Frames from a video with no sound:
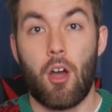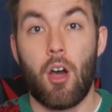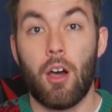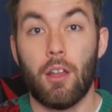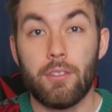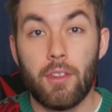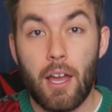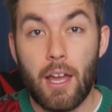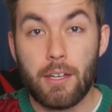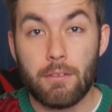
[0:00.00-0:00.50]

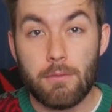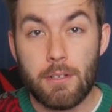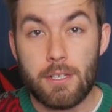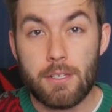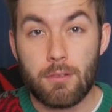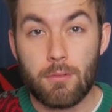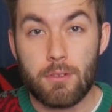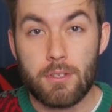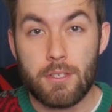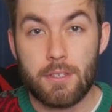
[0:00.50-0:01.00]
online
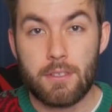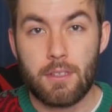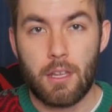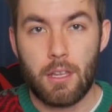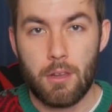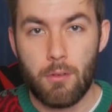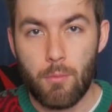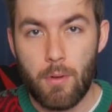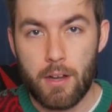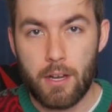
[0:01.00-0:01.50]
resources
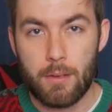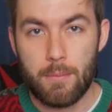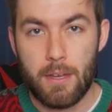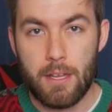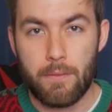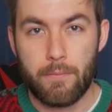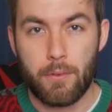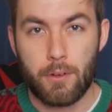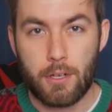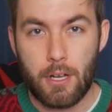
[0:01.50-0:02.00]
that you recommend for